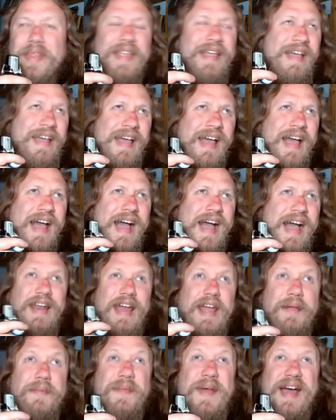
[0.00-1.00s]
I like
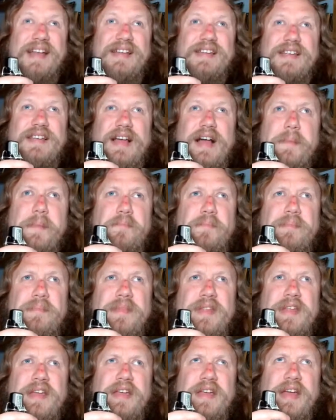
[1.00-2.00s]
that.
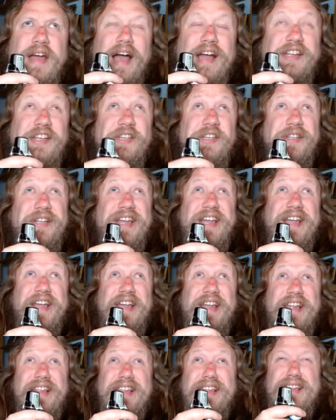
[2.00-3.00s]
I just
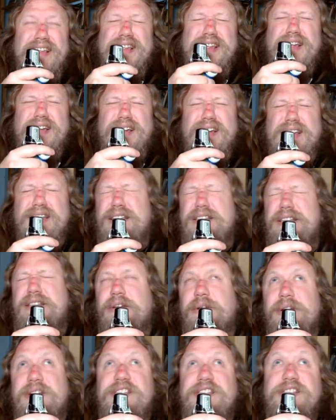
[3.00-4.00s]
don't
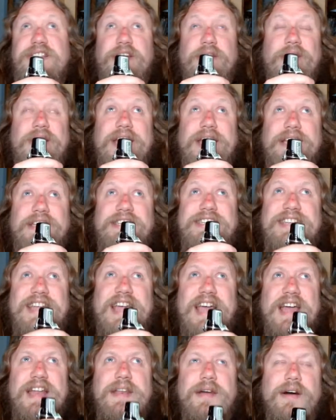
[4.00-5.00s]
necessarily can
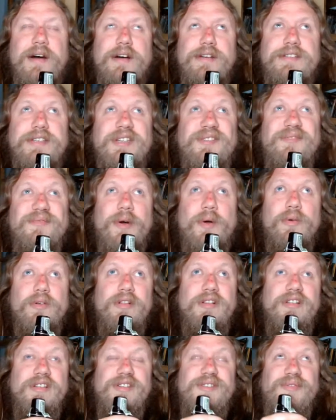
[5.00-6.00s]
stand Ozzy's
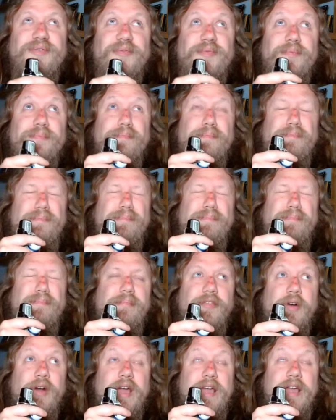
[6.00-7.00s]
vocals for
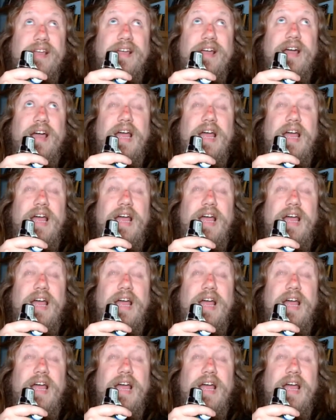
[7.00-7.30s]
like a